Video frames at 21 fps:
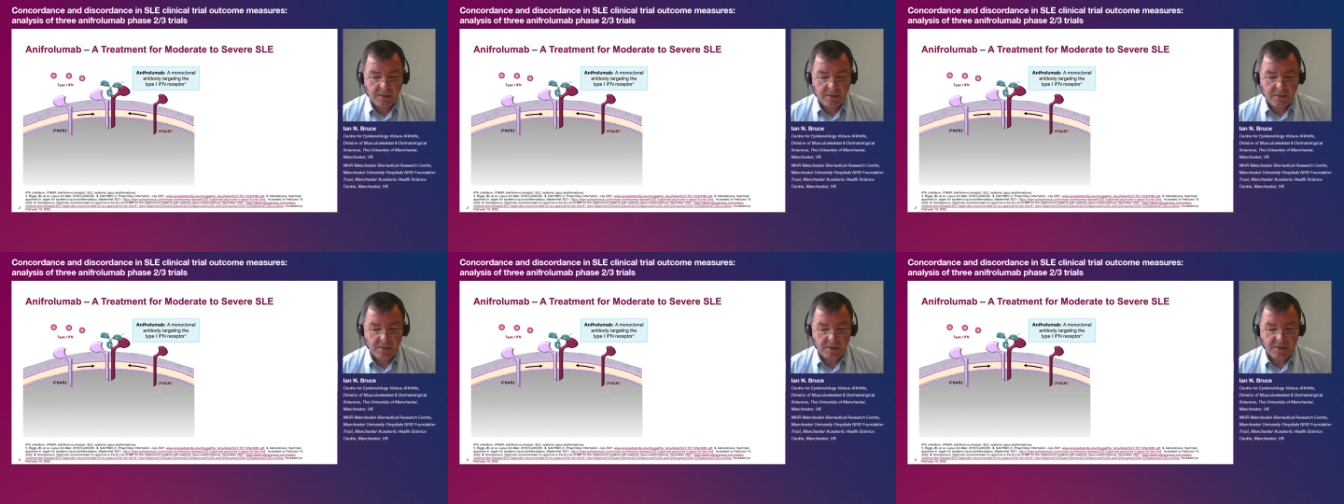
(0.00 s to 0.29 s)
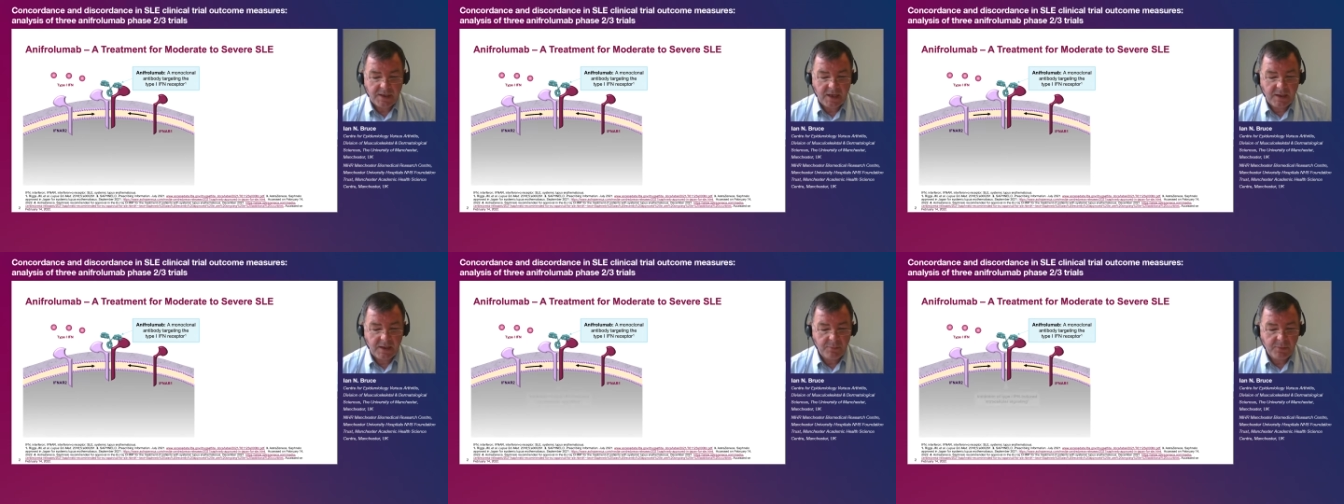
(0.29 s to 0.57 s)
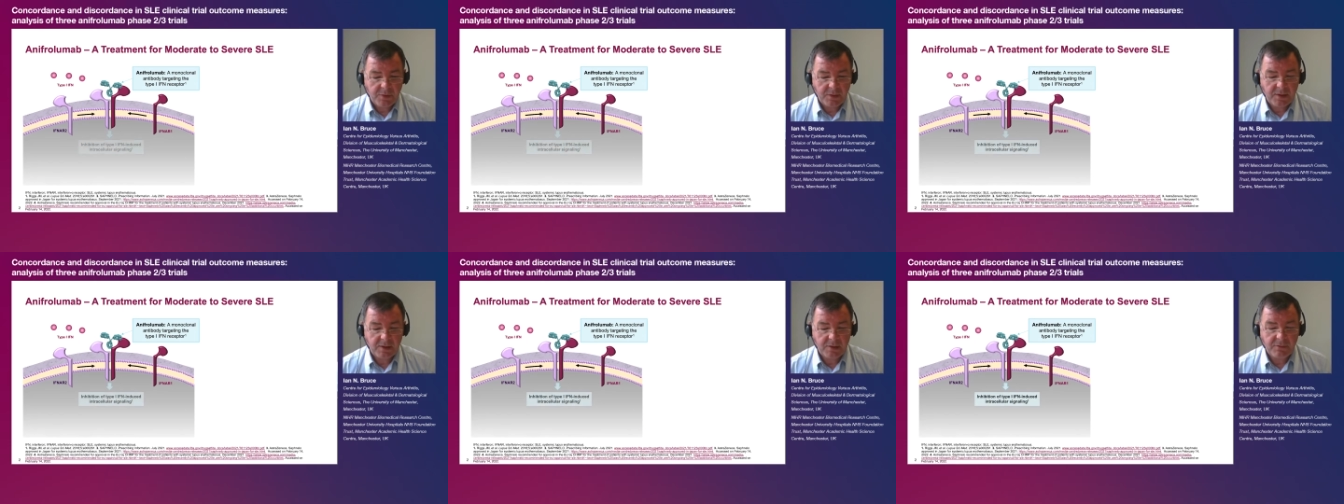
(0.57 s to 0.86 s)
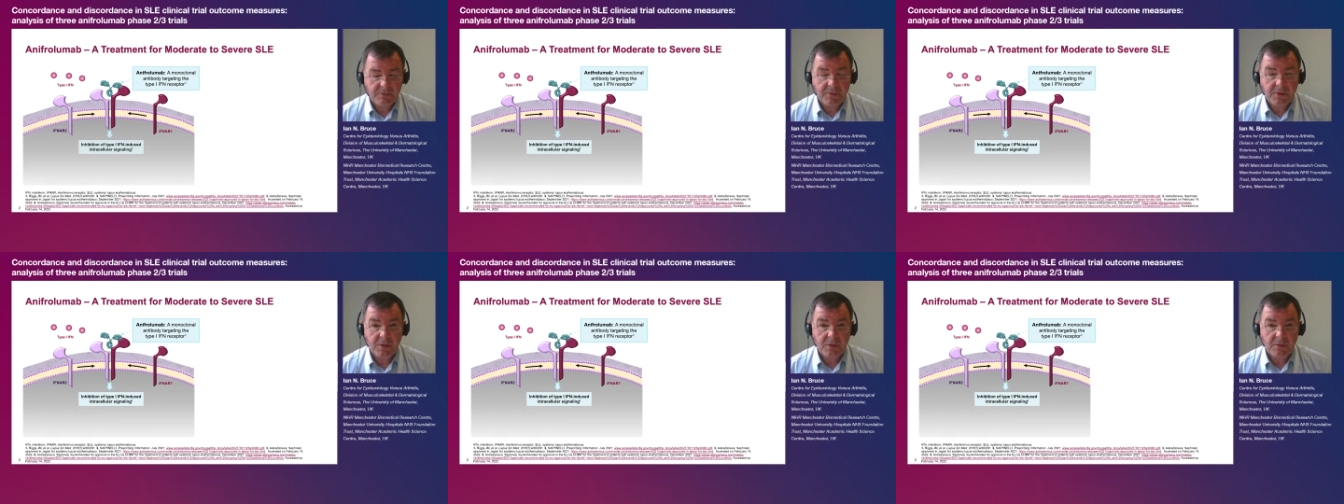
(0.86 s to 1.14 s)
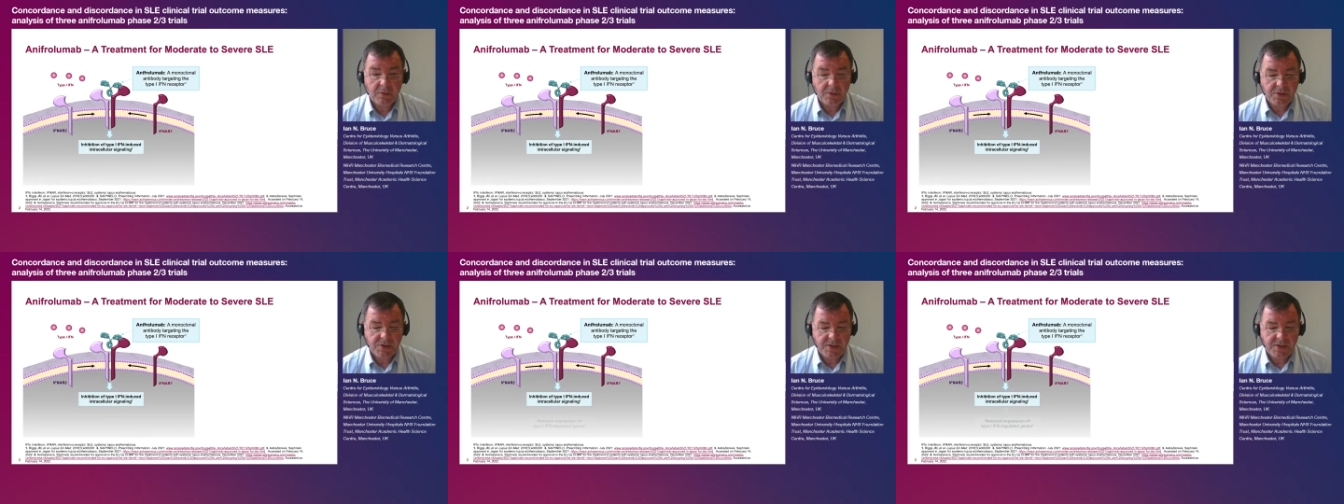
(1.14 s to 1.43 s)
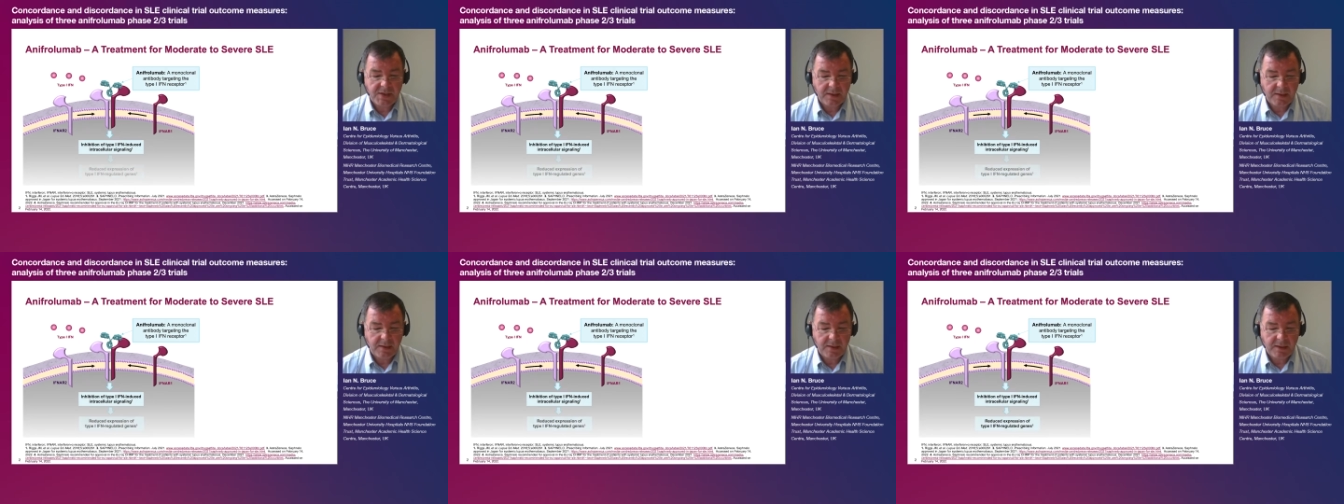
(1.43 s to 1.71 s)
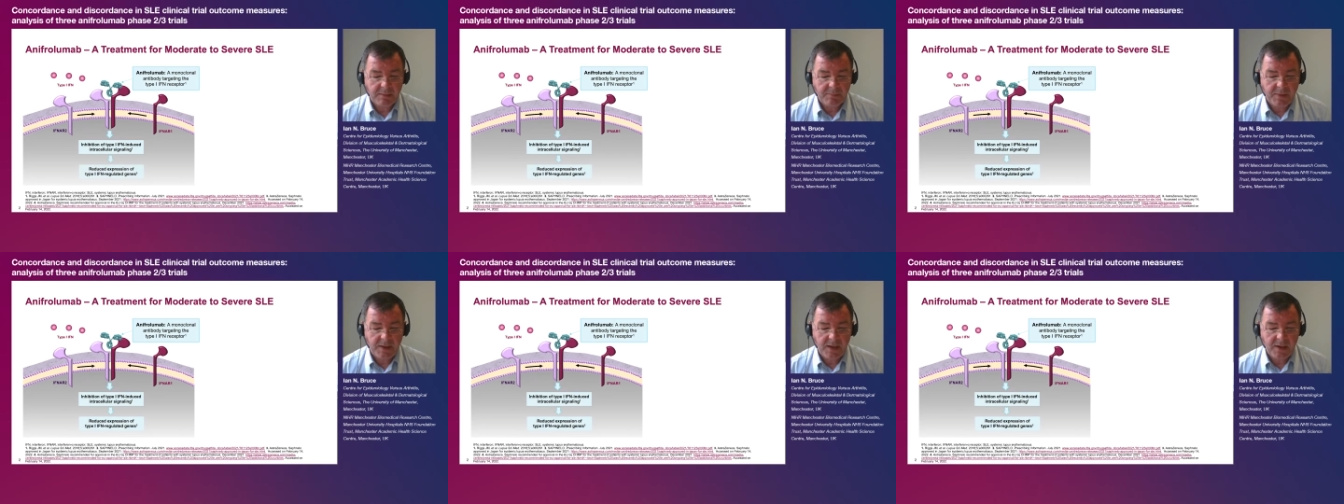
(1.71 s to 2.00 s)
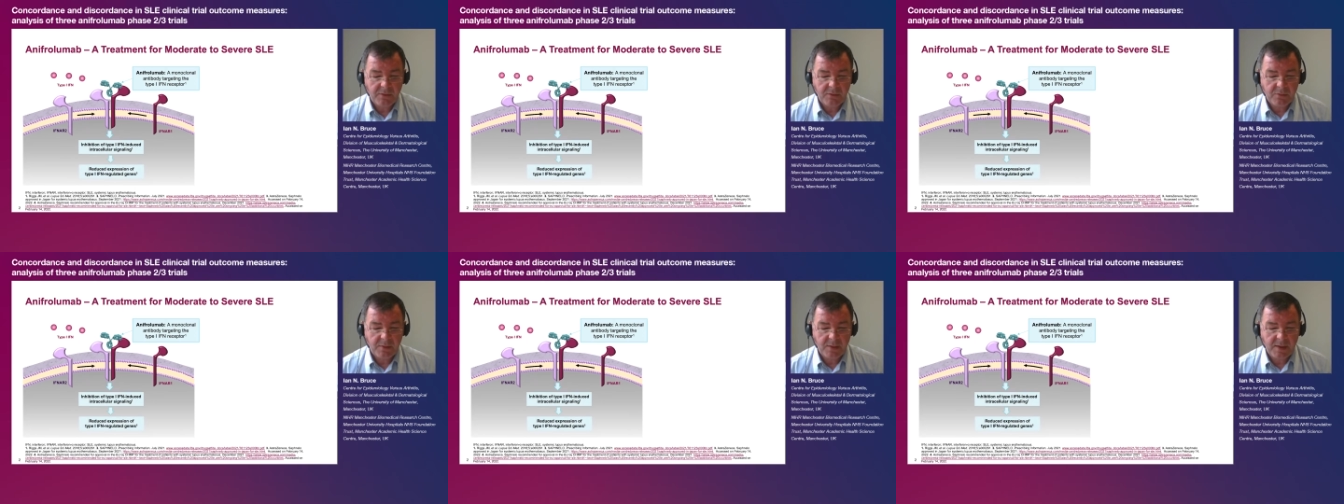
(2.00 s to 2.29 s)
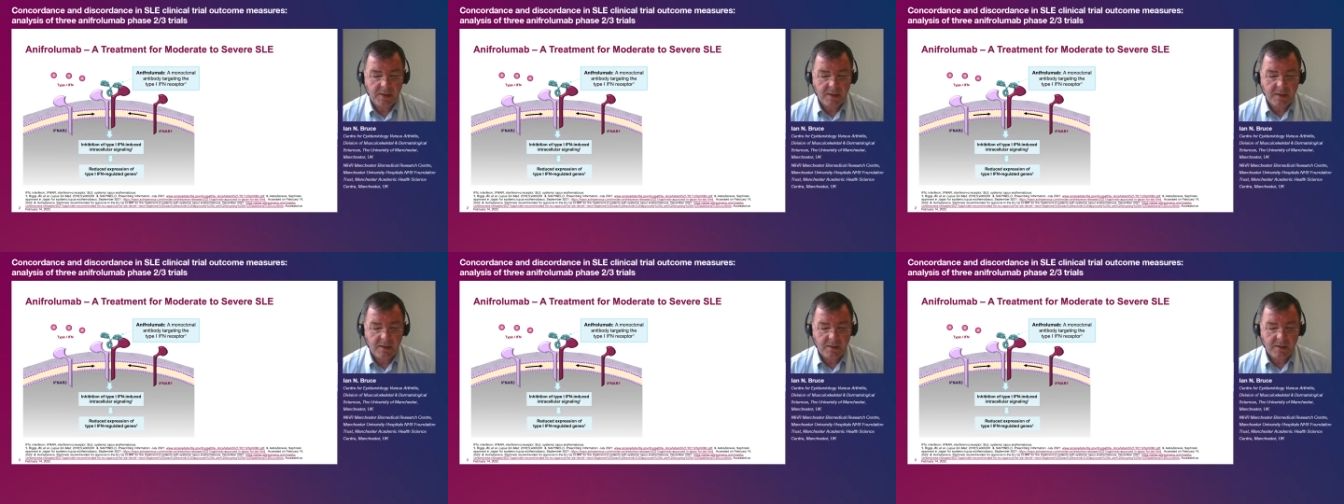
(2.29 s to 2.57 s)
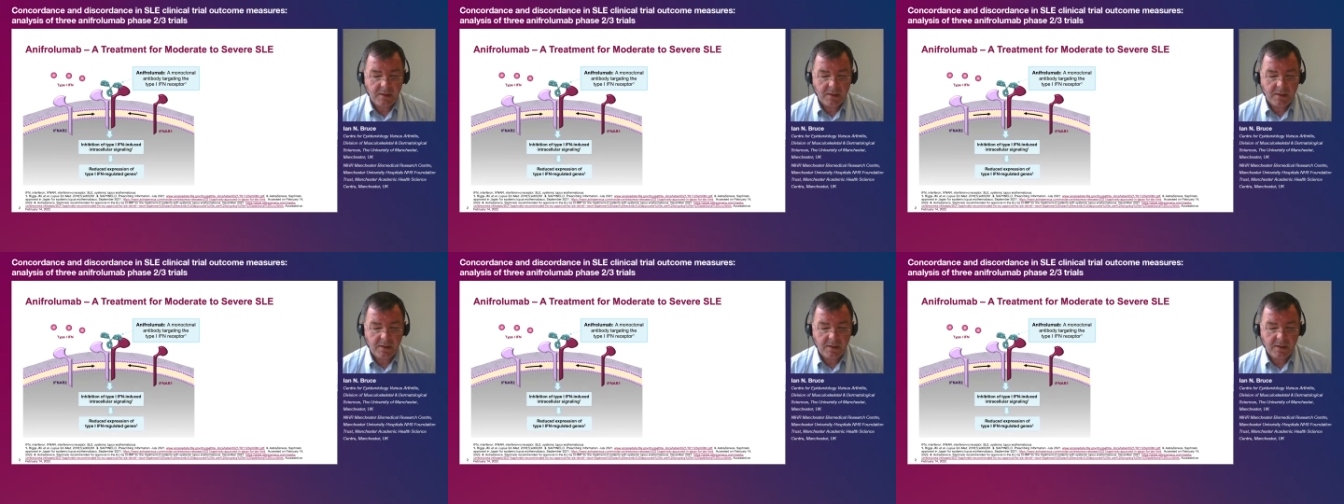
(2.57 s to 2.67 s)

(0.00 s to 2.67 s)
the type 1 interferon signaling pathway